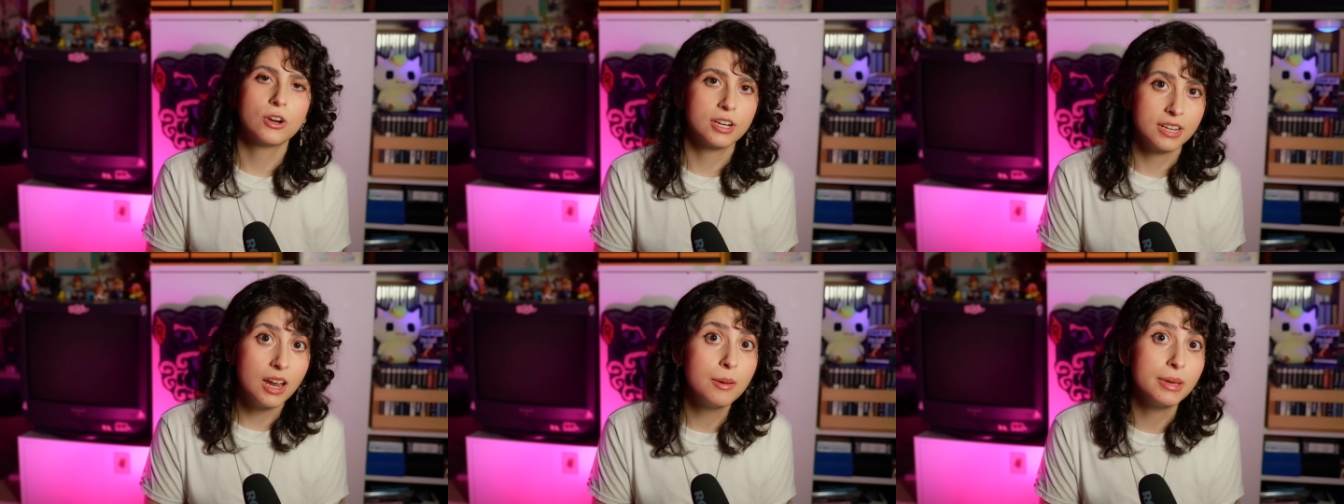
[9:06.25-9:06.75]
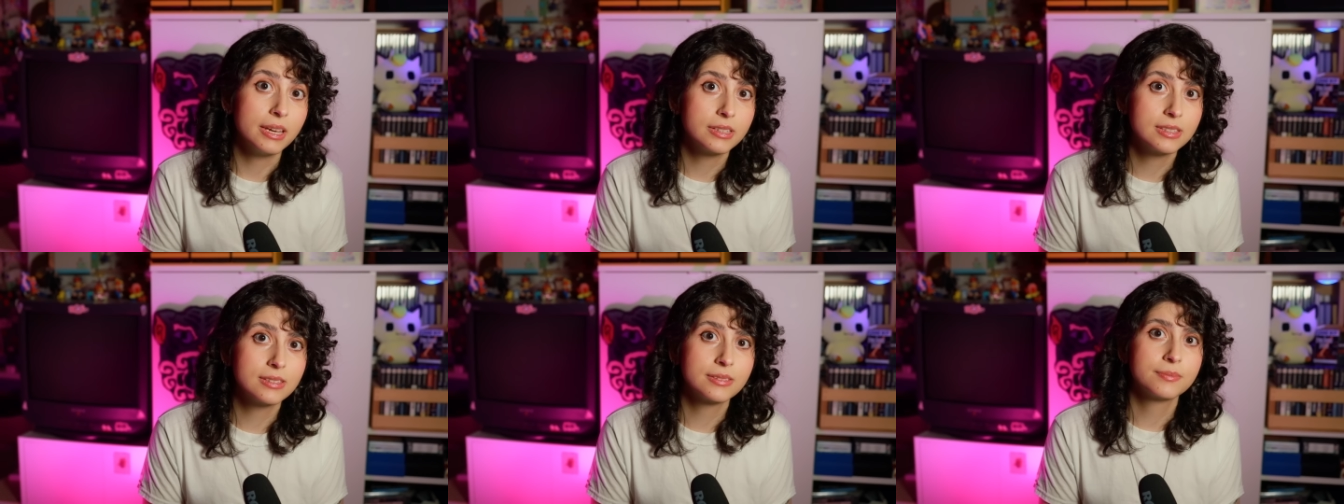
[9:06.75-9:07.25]

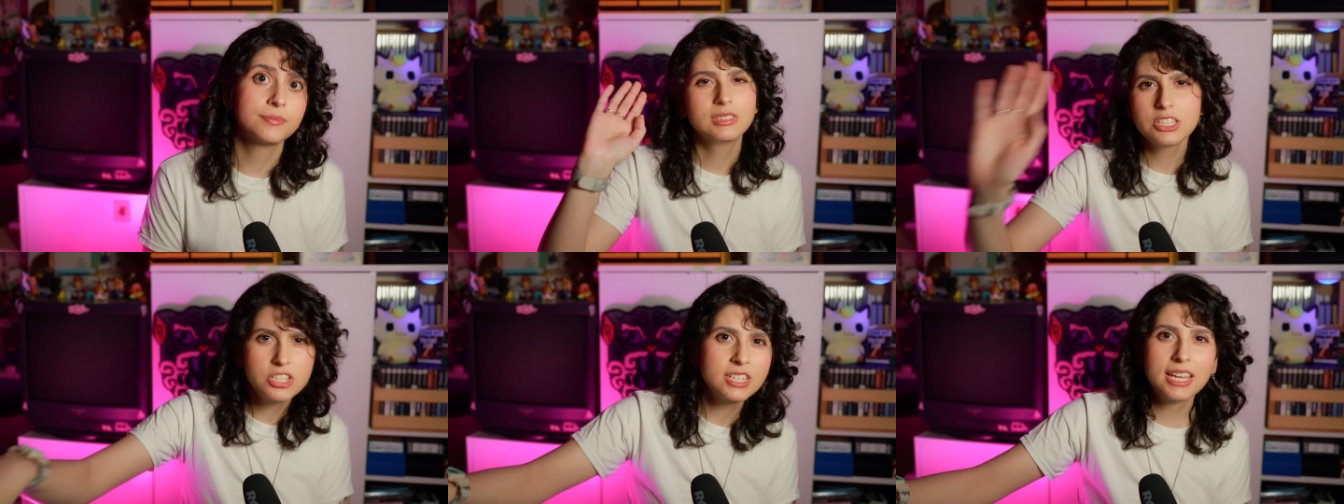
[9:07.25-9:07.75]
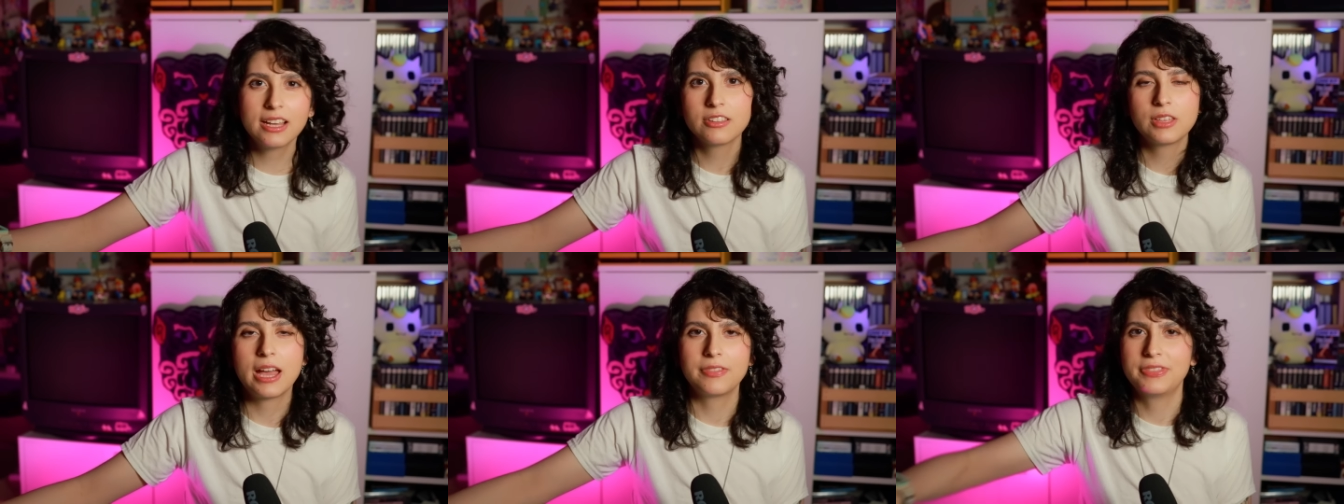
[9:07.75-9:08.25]
ergonomics. Let's just get out
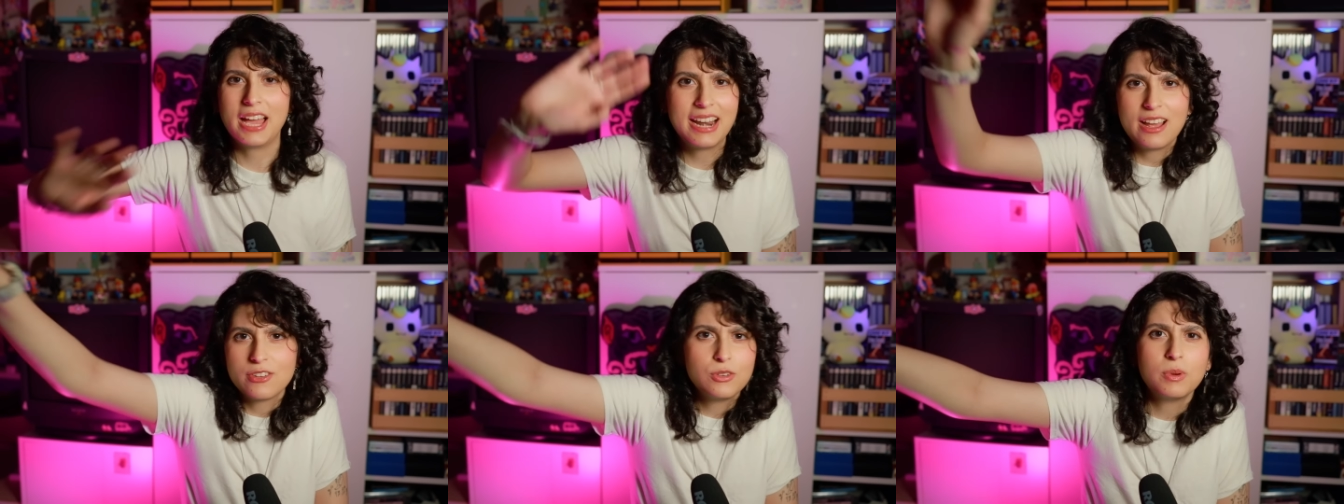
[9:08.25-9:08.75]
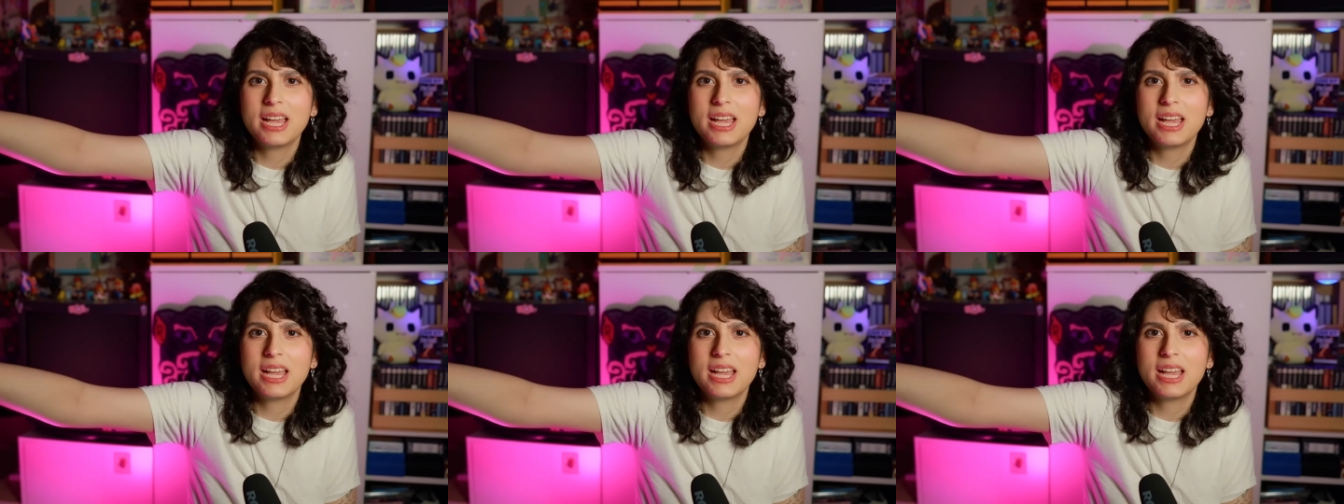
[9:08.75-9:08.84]
of that out of the